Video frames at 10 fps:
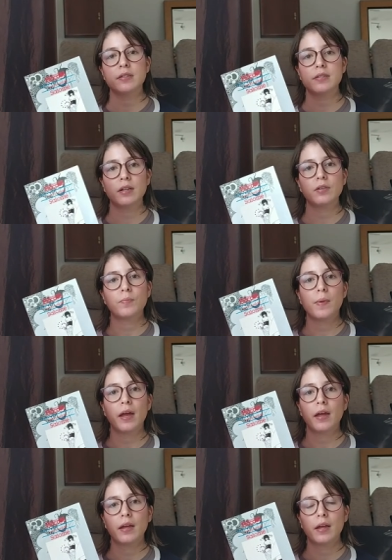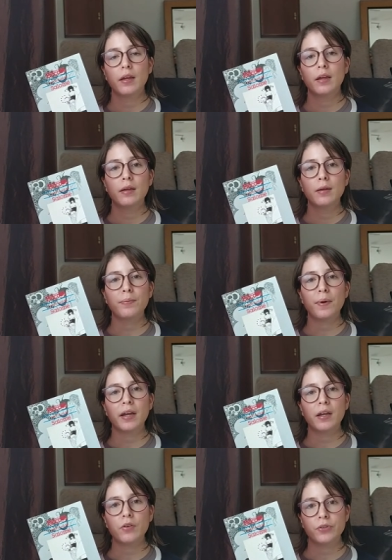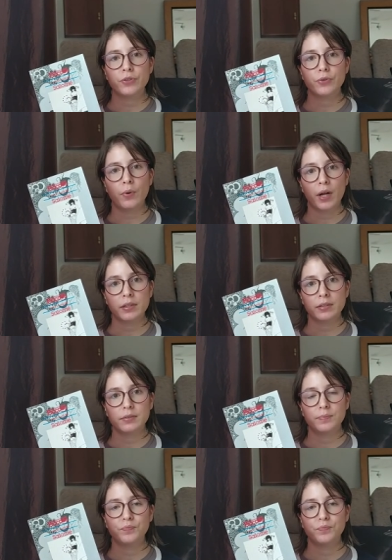Salomé by Oscar Wilde.